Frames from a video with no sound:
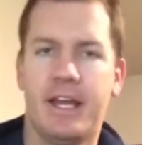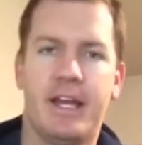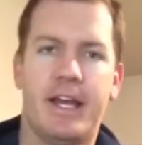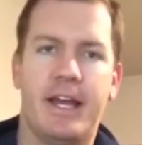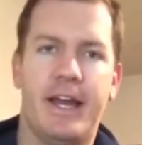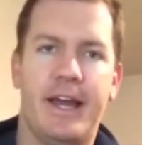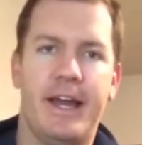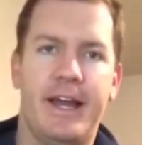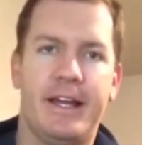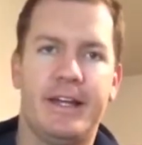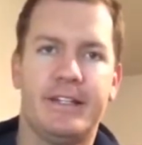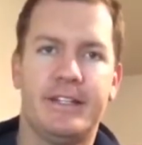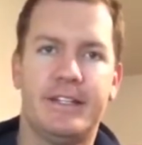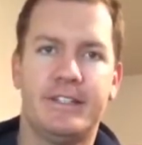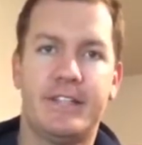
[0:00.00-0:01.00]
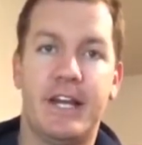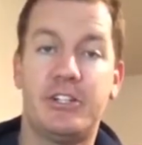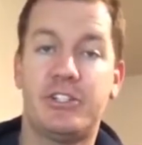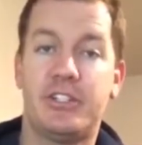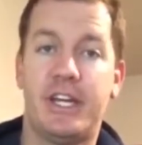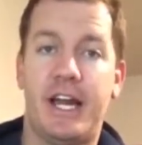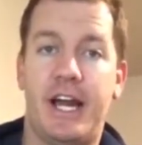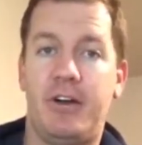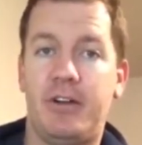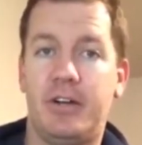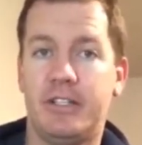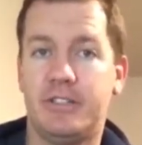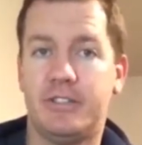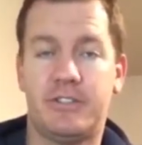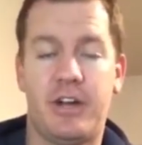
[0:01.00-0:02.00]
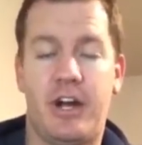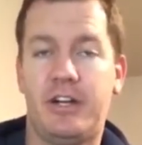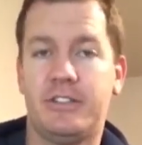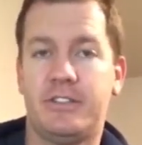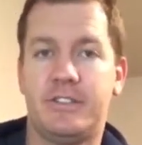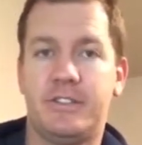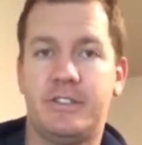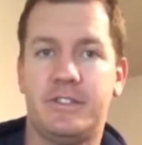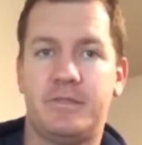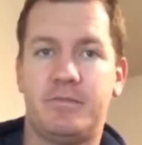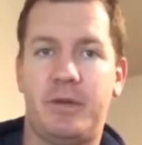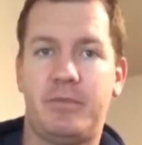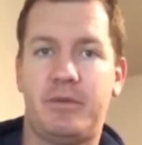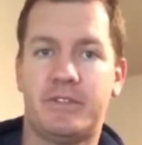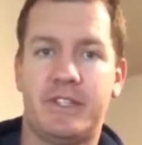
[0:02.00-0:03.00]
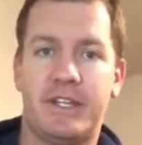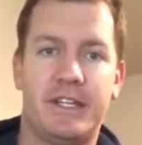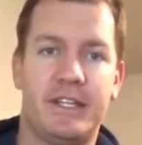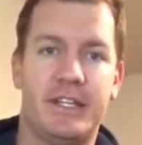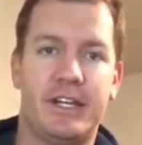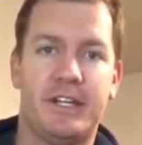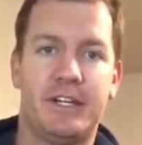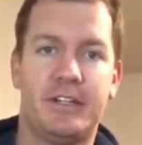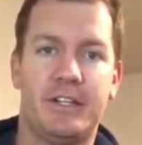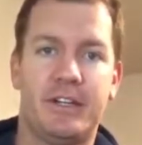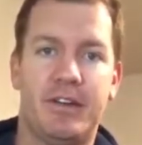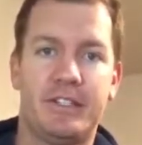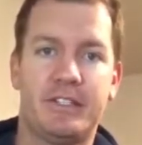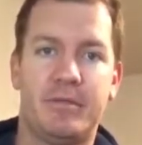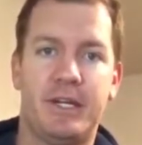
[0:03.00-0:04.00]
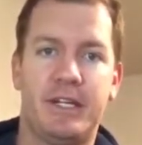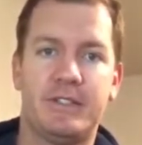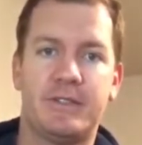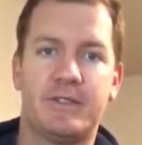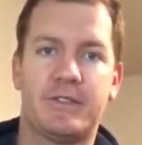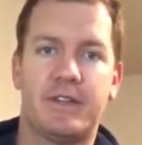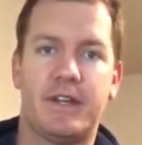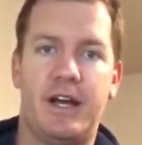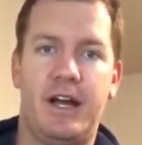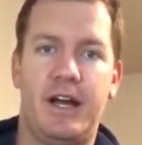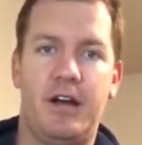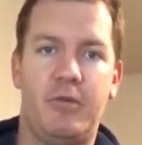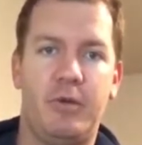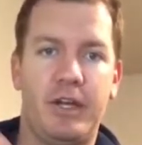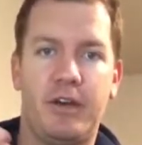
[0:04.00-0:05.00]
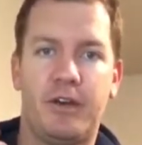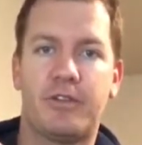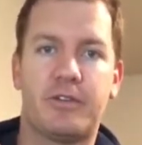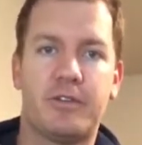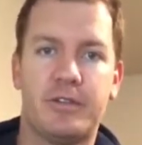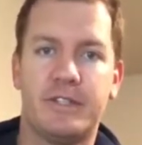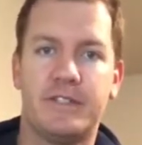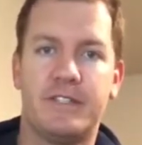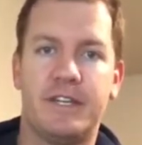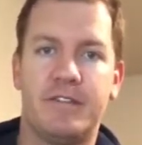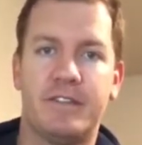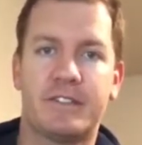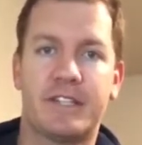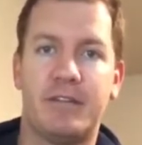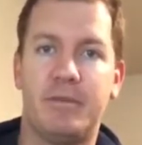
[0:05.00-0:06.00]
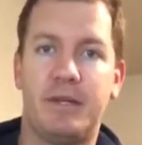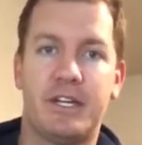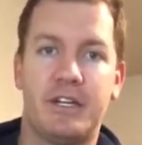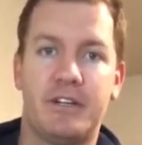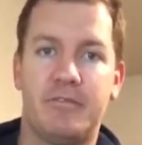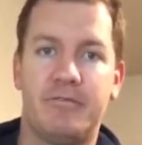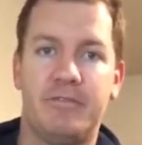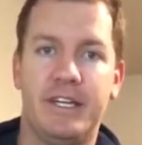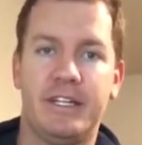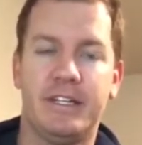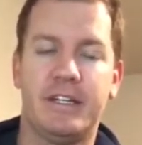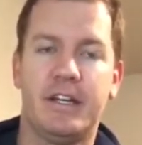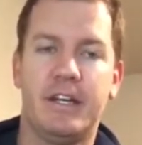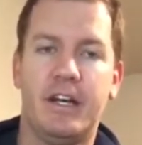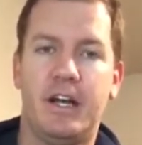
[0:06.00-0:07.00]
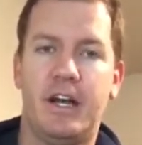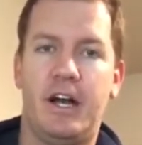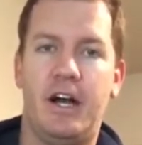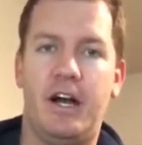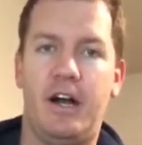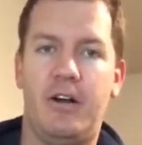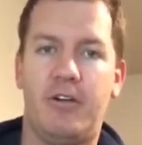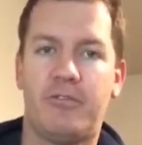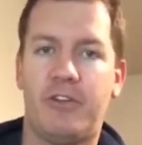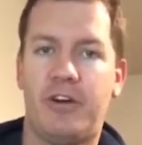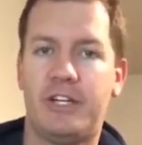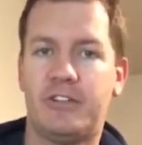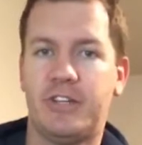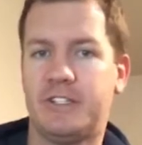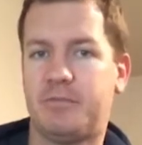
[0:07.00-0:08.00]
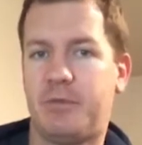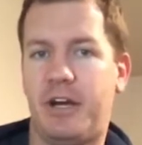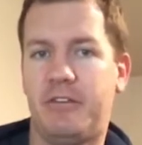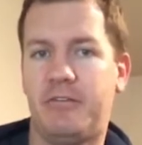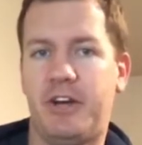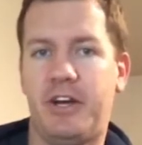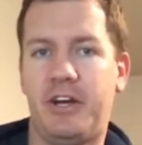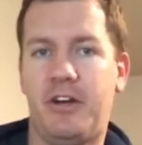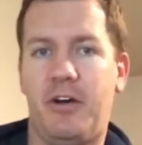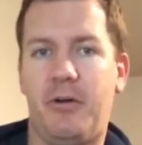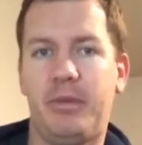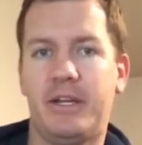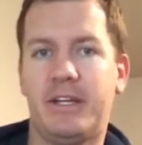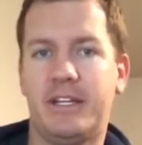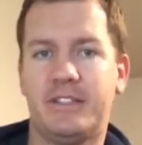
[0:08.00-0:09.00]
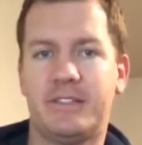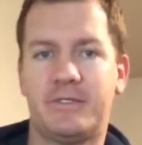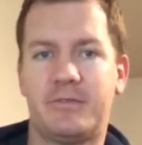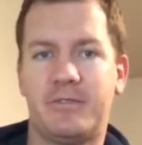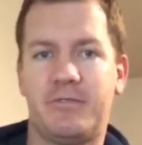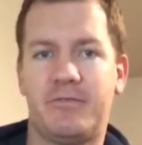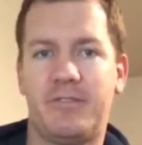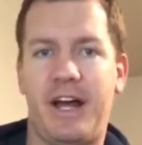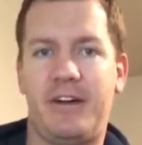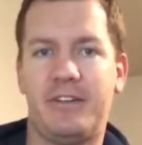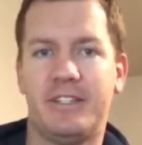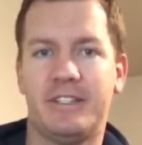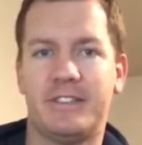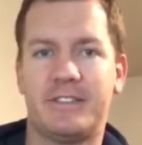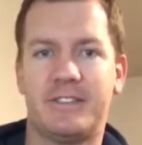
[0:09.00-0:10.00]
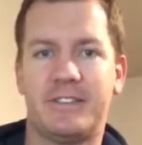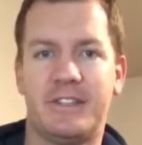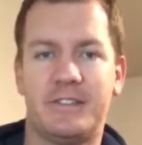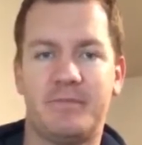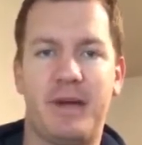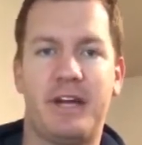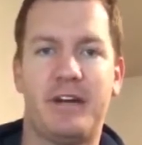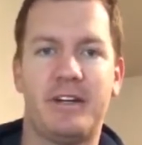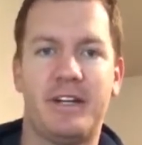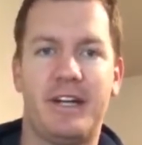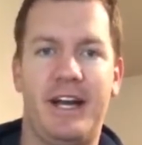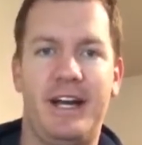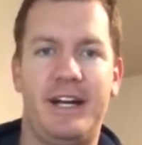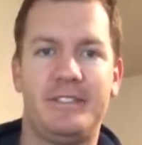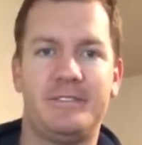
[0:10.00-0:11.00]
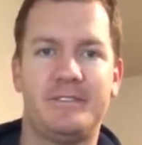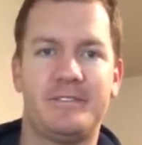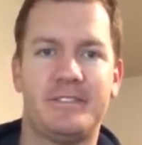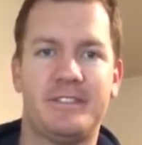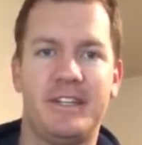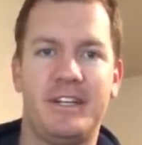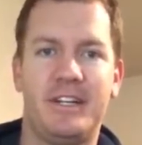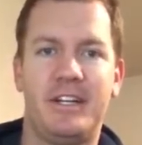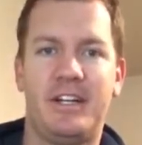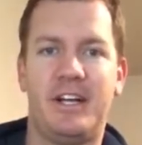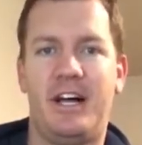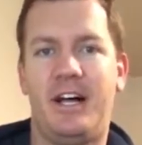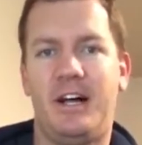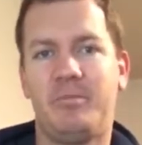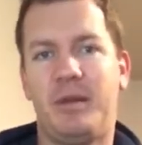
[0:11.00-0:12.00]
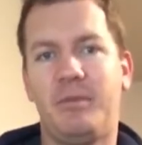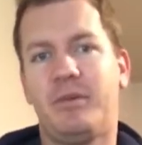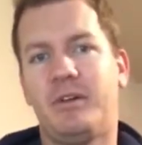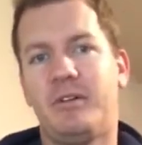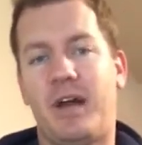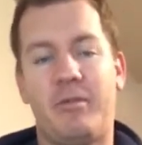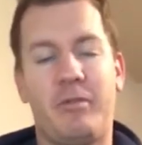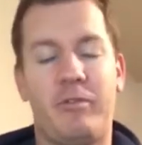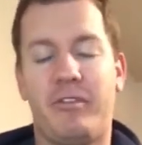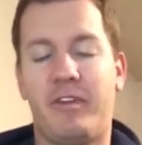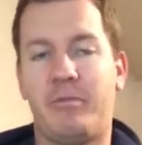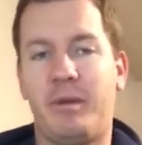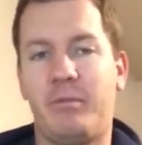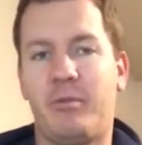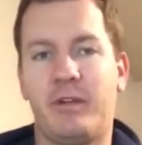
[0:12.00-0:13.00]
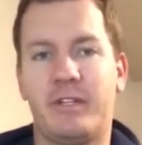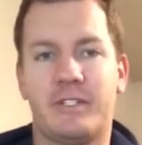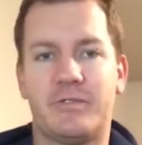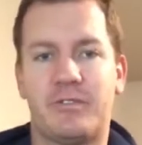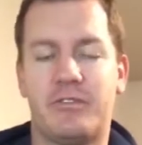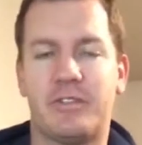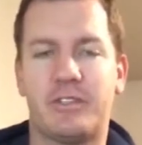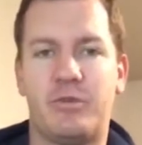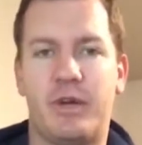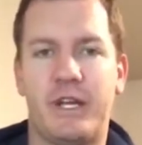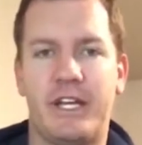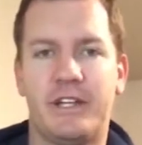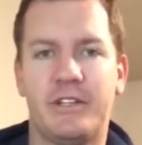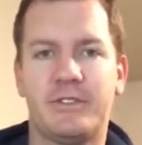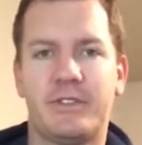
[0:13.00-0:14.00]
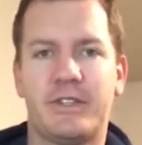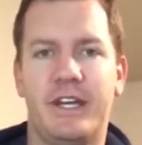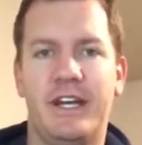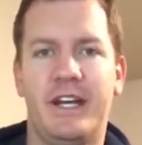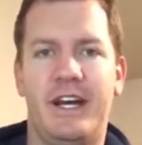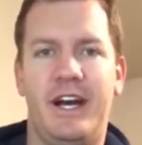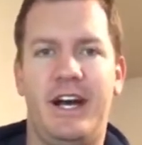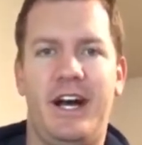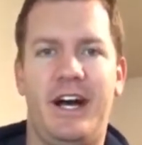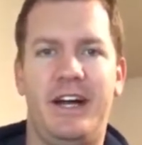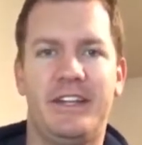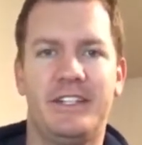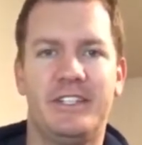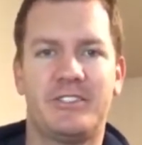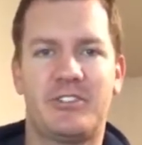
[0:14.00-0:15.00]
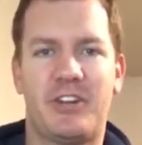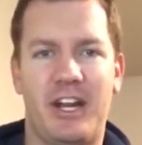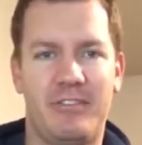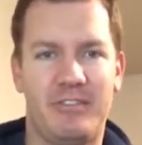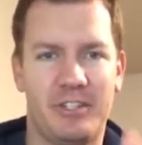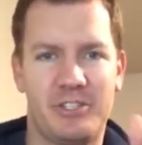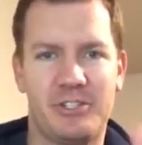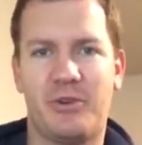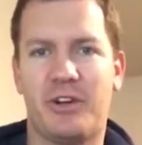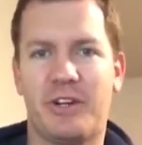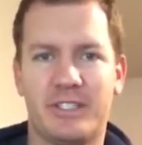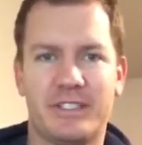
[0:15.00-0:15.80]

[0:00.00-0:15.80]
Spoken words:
And essentially how it starts is people send in their resumes. We go through and see if it's going to be a good fit. We're very transparent, very open. We've found it's better to have people. I mean, we've had people with us for over 20 years than just kind of a short